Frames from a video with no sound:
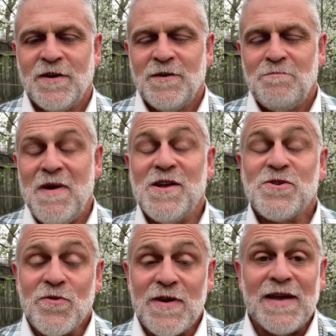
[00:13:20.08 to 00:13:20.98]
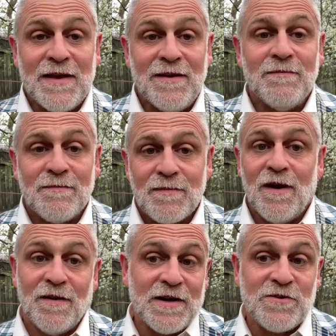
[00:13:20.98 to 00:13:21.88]
majoring in
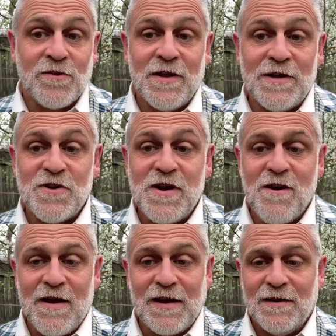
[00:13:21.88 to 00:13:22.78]
electrical engineering.